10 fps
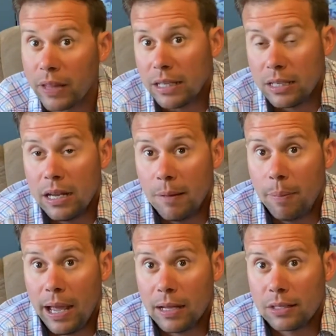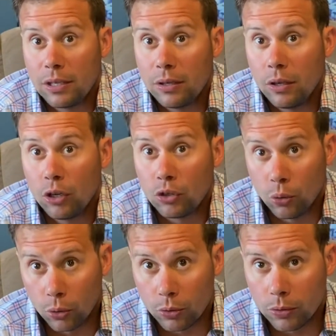That's going to impact
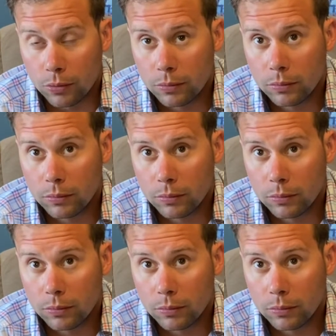your